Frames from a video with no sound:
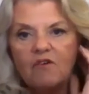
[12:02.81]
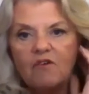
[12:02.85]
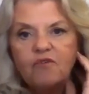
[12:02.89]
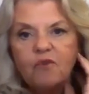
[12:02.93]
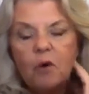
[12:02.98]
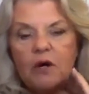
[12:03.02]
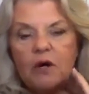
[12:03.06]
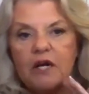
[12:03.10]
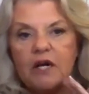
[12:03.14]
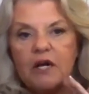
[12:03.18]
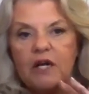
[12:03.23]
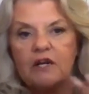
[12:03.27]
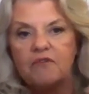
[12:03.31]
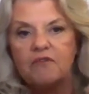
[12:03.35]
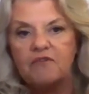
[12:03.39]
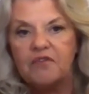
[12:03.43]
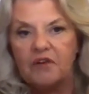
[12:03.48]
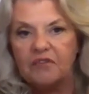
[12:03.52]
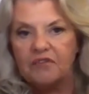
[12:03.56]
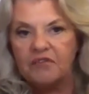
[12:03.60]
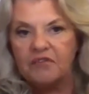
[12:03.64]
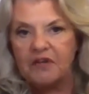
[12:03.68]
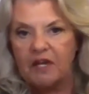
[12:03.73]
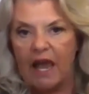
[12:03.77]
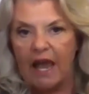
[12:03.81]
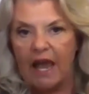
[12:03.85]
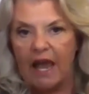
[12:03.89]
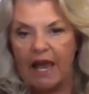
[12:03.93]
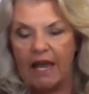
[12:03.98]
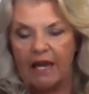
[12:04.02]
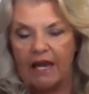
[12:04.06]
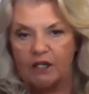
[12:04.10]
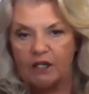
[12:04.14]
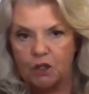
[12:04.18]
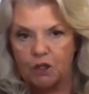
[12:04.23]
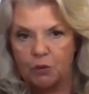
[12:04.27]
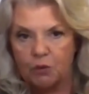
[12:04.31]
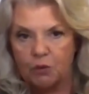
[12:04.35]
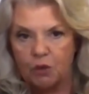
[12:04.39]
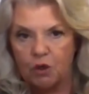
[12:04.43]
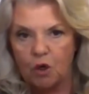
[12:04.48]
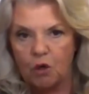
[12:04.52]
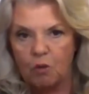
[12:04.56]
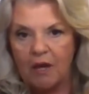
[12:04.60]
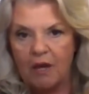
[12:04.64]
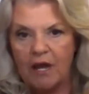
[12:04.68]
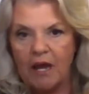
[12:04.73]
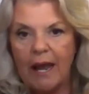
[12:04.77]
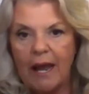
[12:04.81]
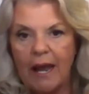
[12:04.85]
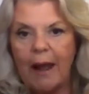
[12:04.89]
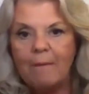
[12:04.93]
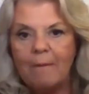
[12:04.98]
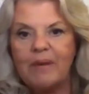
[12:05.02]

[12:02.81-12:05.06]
the 40 to 50 age group